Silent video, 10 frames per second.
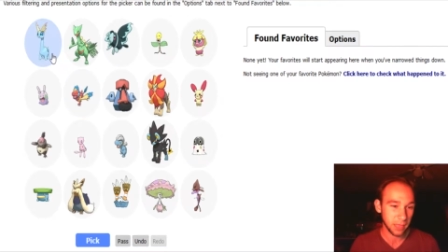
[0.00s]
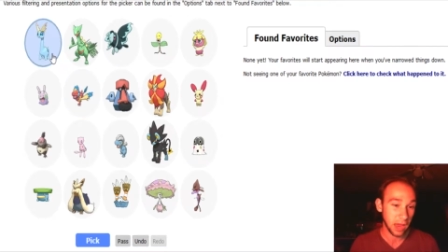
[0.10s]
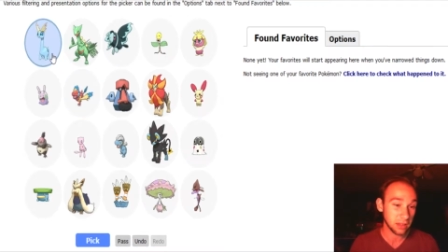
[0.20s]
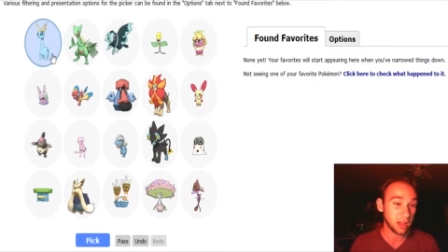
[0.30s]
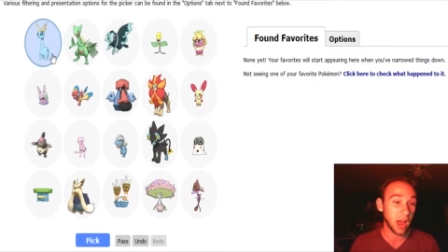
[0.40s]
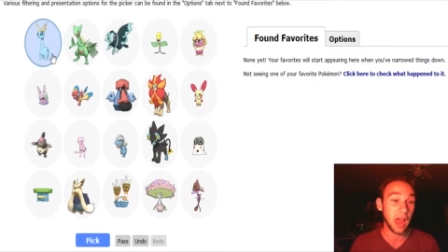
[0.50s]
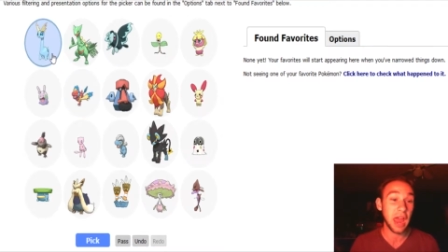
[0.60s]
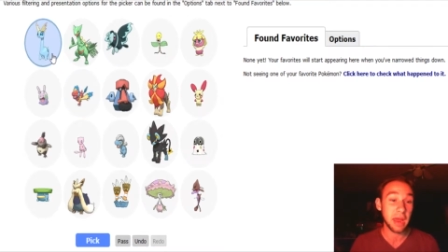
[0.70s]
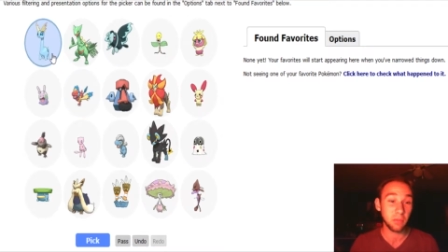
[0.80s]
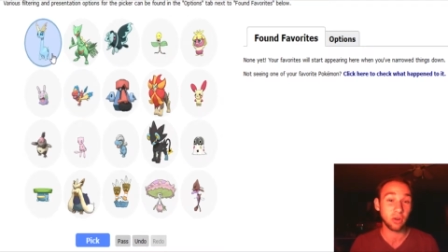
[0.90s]
I,
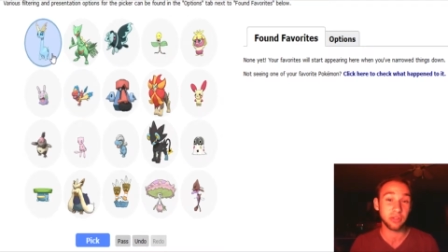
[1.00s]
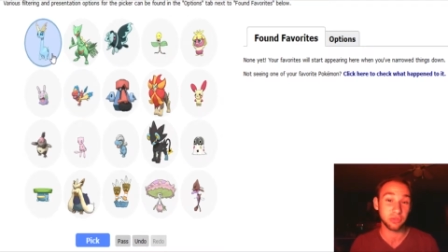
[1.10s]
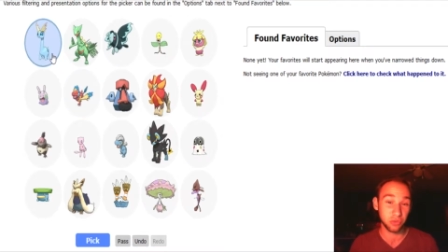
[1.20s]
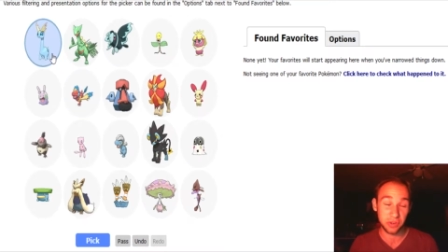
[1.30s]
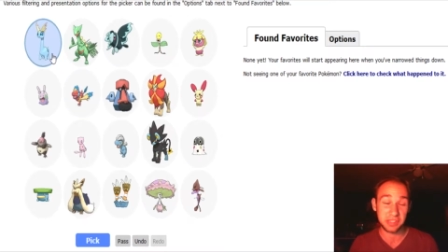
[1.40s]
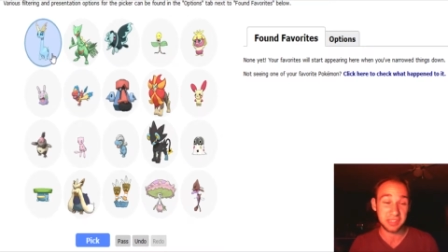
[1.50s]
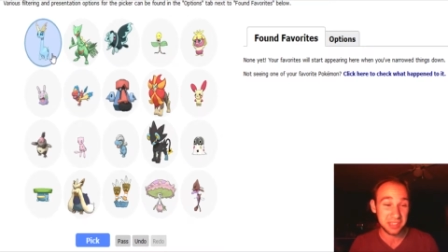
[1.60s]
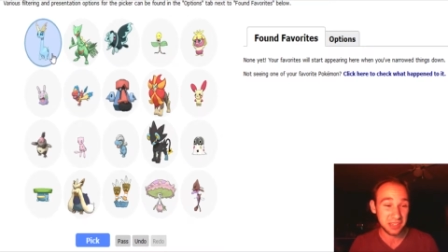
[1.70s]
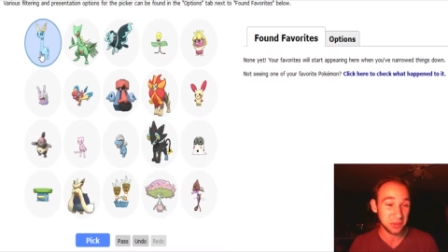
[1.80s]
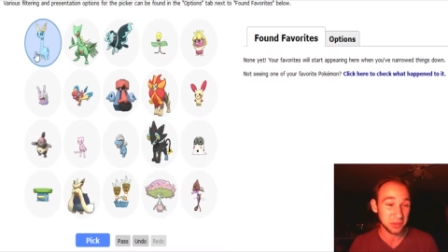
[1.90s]
Amora is really
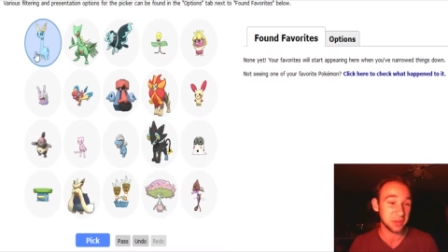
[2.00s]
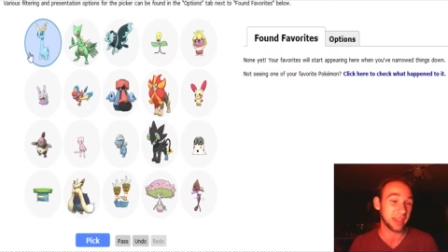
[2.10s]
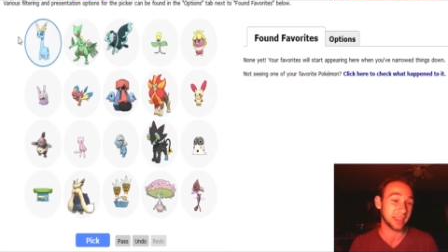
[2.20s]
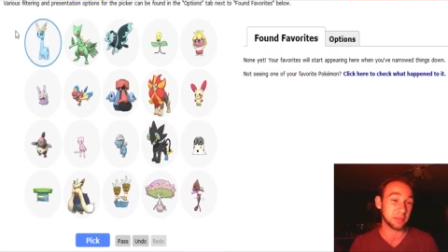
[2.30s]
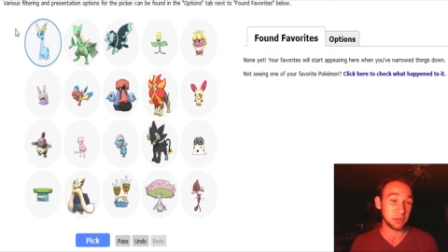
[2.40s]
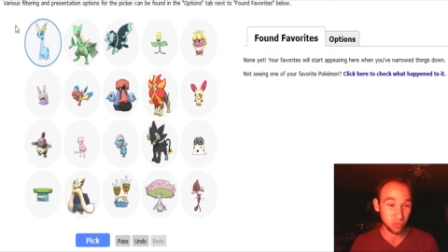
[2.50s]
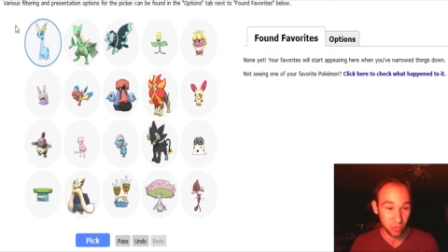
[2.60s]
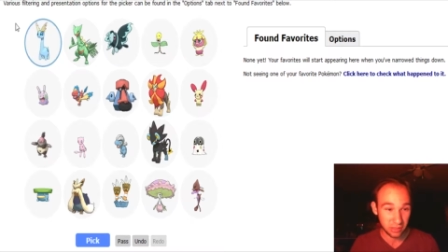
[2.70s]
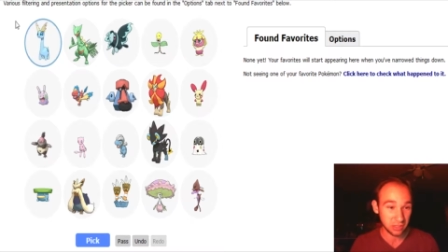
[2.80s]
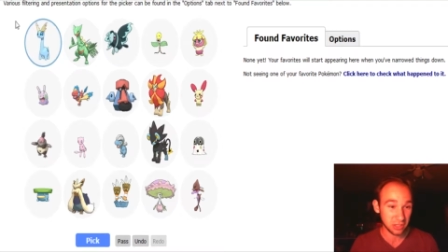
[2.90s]
cute. It can be
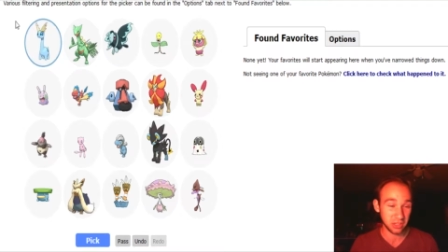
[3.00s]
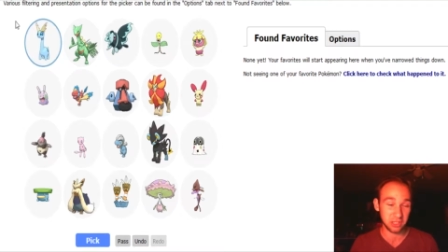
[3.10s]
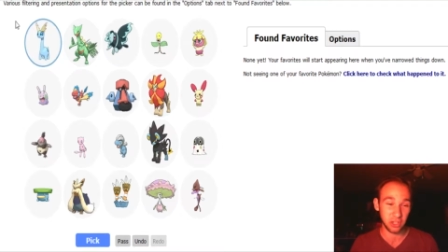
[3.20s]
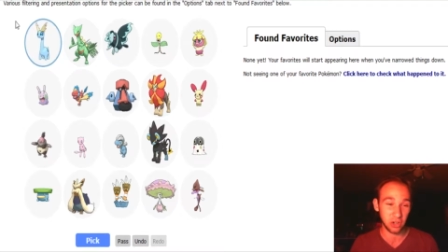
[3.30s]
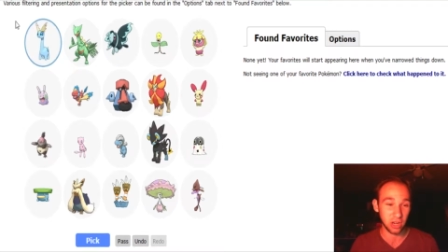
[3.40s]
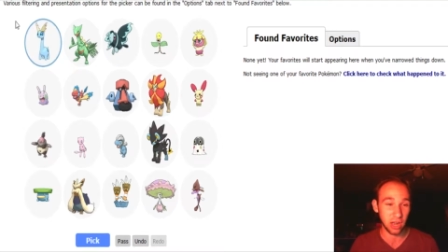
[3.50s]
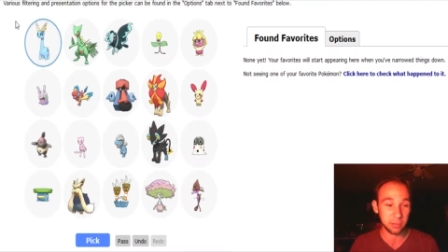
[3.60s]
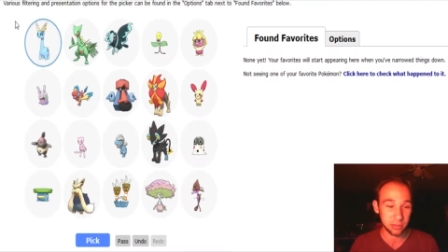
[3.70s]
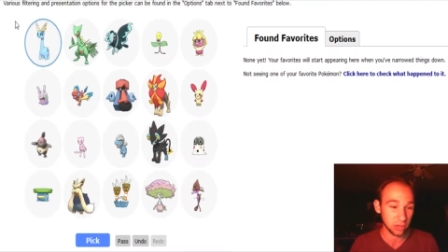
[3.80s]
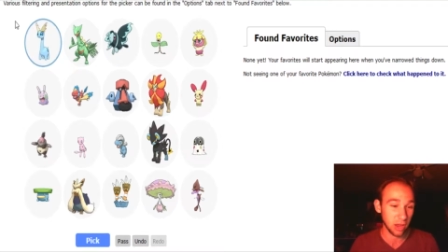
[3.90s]
really good in Little Cup.
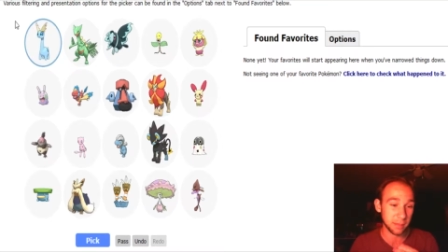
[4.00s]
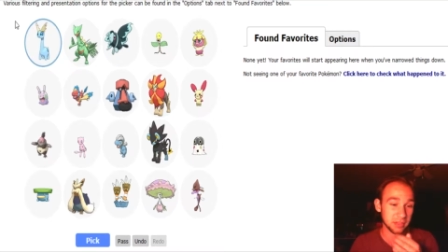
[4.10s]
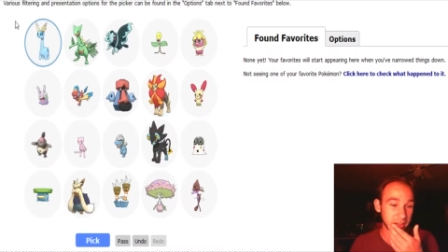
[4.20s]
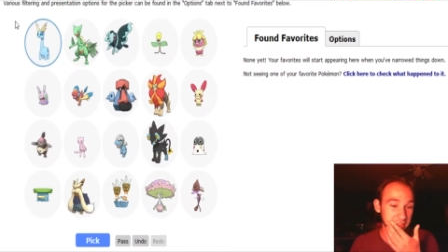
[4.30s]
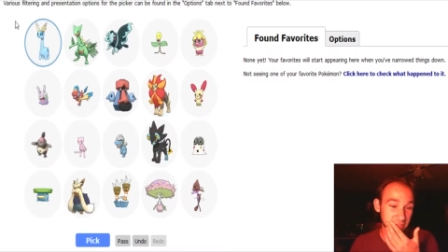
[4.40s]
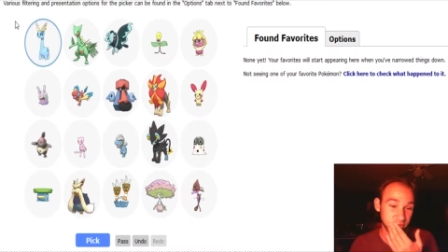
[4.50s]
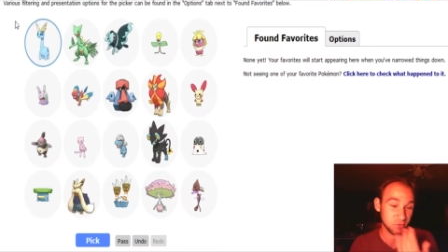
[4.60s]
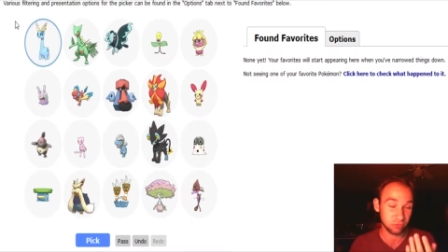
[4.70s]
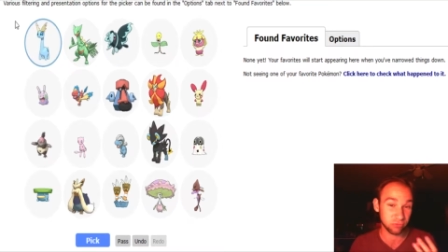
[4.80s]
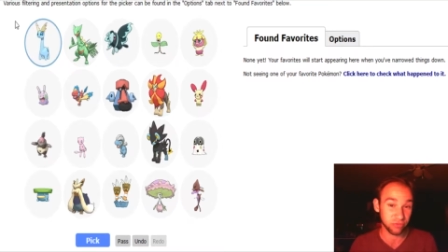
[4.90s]
Little Cup is actually
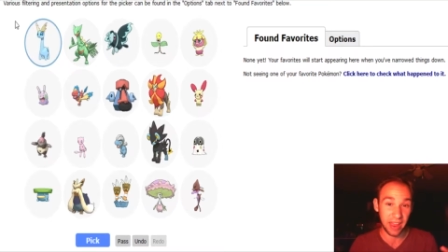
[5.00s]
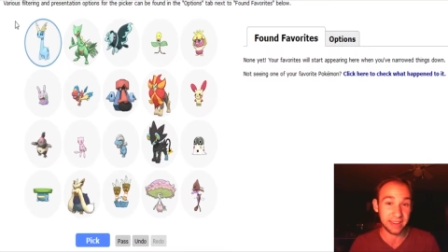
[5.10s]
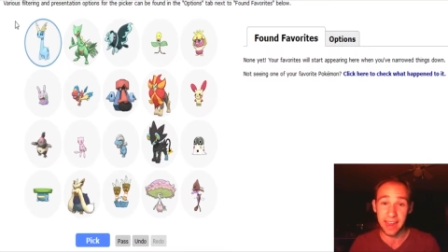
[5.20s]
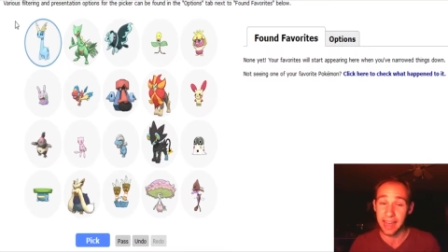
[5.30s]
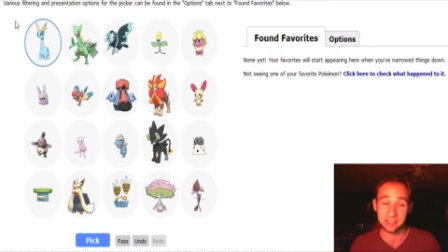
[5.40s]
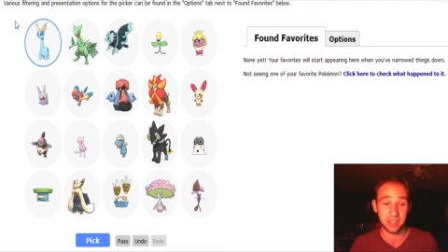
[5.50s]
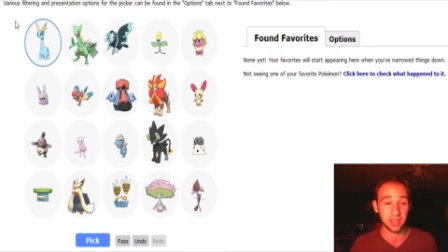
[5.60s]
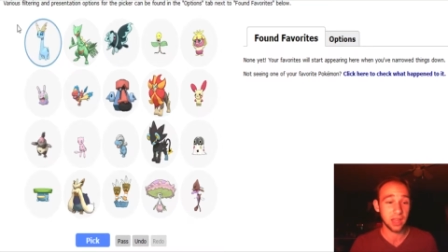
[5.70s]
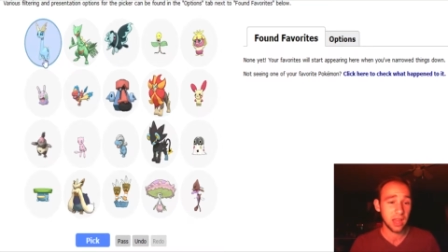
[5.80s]
fantastic.